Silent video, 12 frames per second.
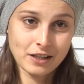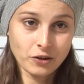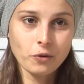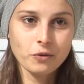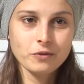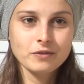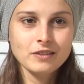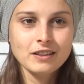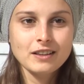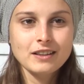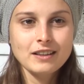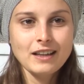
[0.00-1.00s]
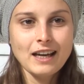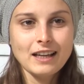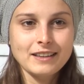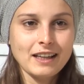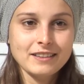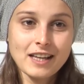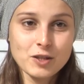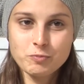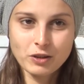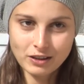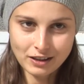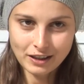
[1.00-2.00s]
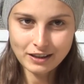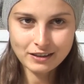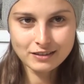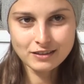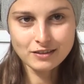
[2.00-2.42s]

no. And then desperately,